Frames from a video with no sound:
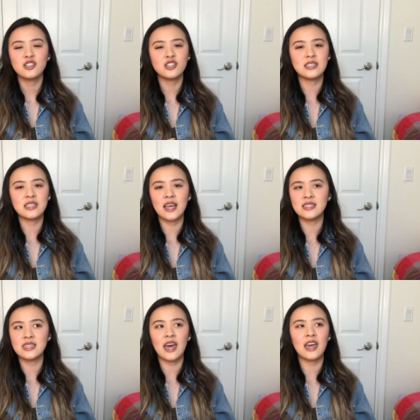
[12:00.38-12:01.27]
She
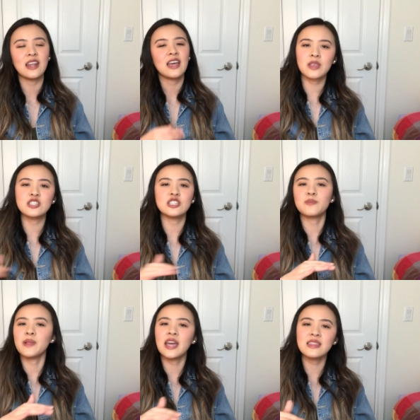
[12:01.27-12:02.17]
says that she's
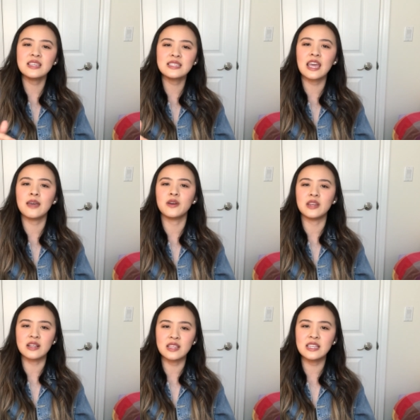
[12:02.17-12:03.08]
playing this game on
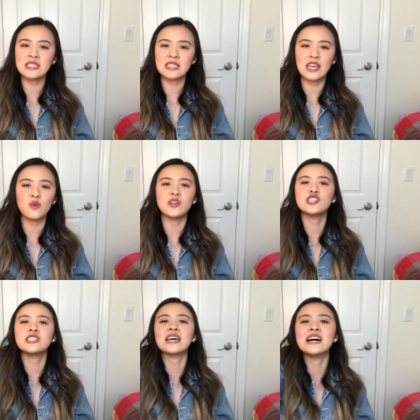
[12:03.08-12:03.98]
a clean slate, which
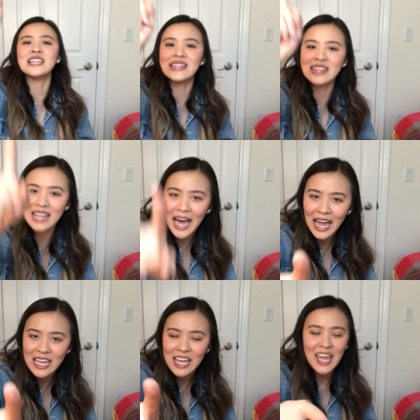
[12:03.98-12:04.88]
is a
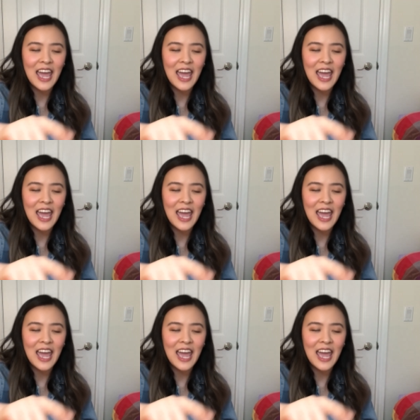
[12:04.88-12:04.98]
lie.